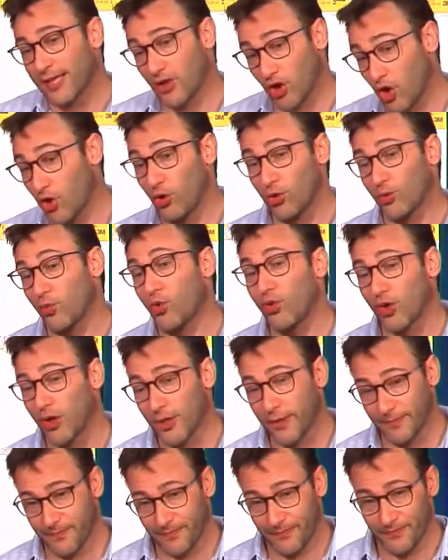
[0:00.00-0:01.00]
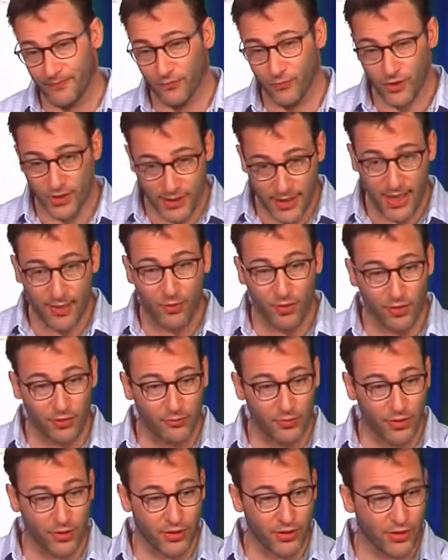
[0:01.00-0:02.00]
Like the Cold War was
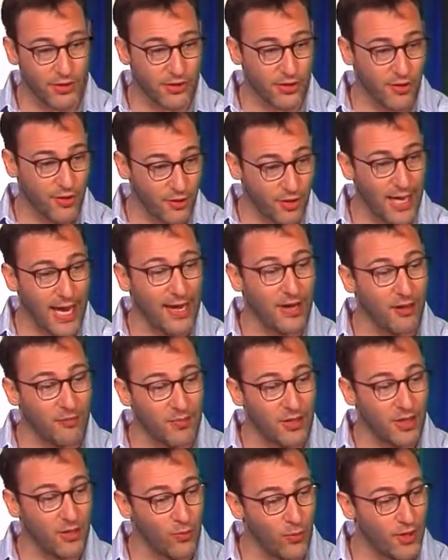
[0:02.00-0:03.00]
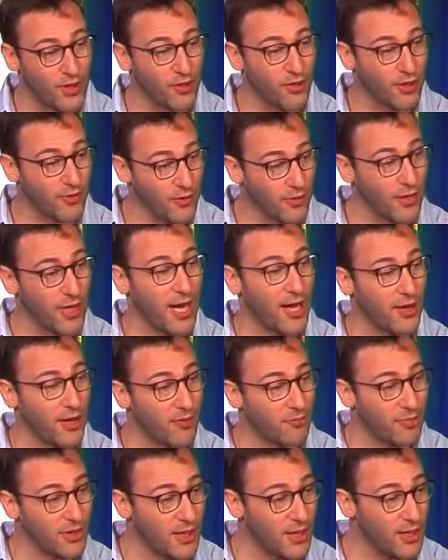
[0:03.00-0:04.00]
stable because there cannot be a winner and there
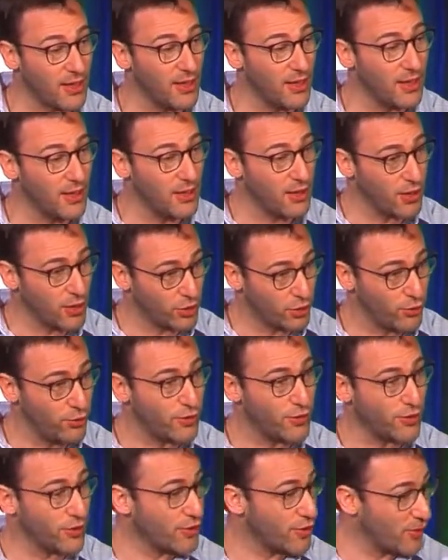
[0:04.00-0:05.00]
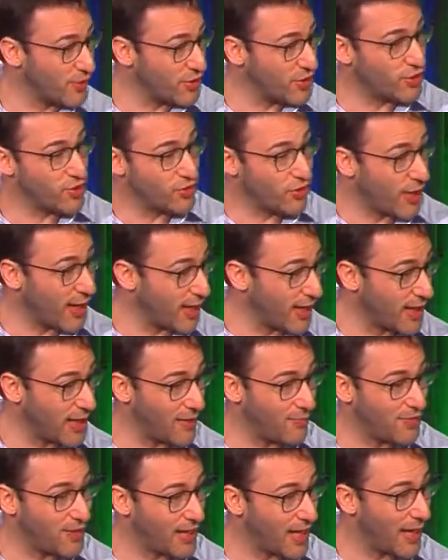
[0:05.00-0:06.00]
cannot be a loser, so we just try and
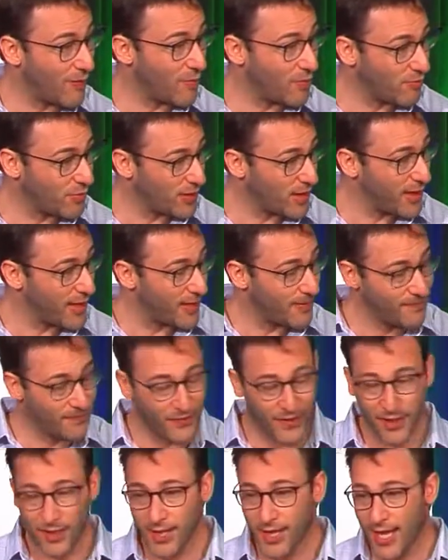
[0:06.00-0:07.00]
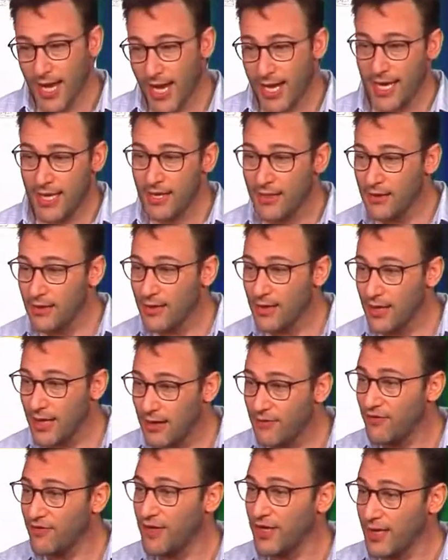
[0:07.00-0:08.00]
keep the game in play. And in
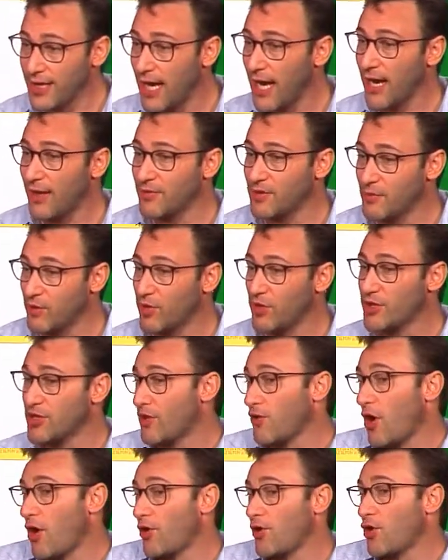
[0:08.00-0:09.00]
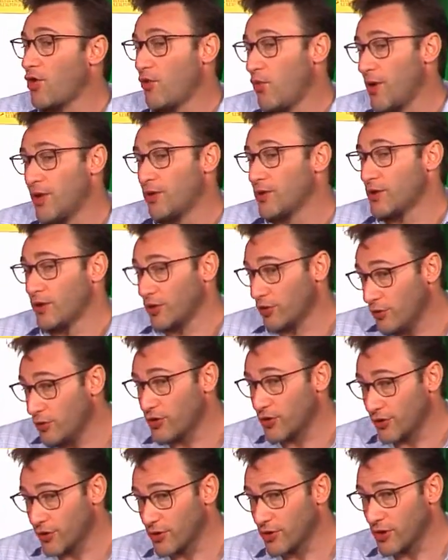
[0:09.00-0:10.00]
infinite games, because there are no winners and
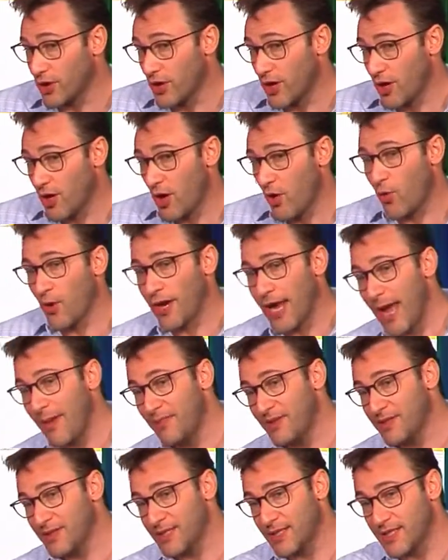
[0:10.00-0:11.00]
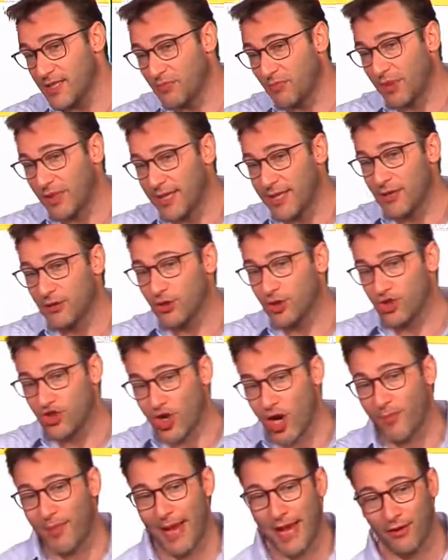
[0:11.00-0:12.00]
losers, what happens is
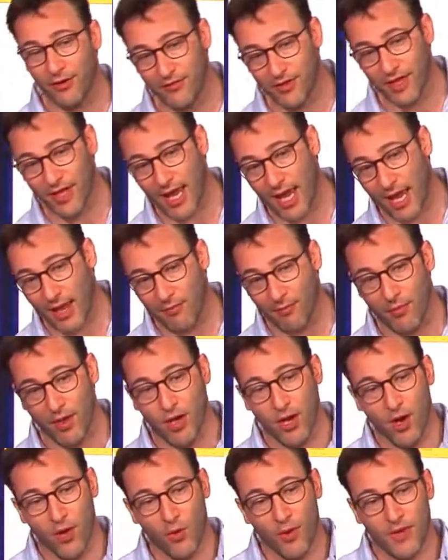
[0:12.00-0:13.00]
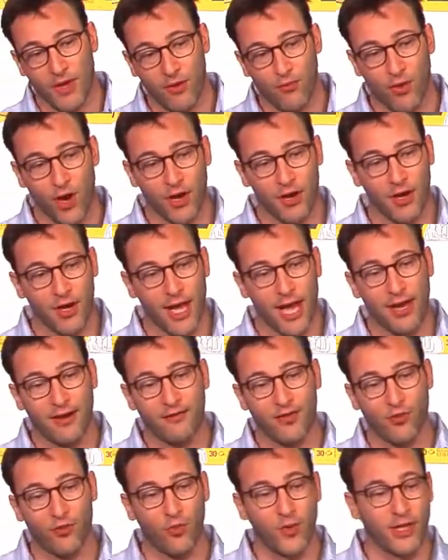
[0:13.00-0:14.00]
players drop out of the game when they run
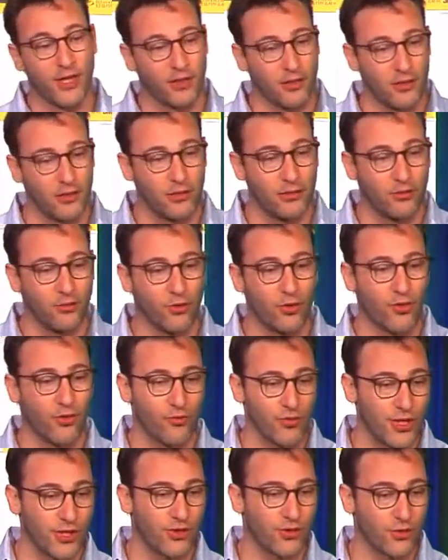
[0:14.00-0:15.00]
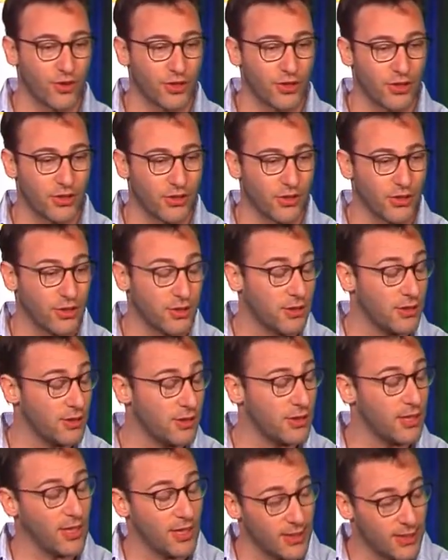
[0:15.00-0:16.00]
out of the will or the
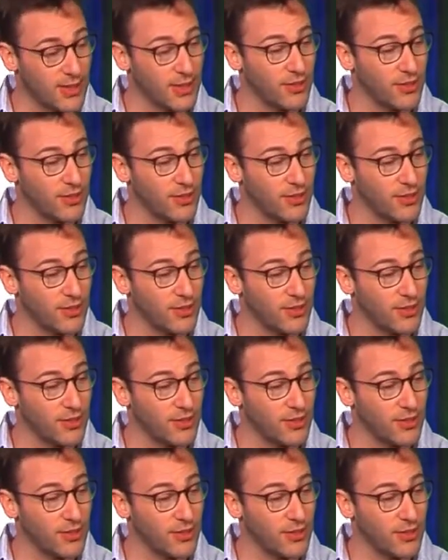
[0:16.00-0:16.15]
resources to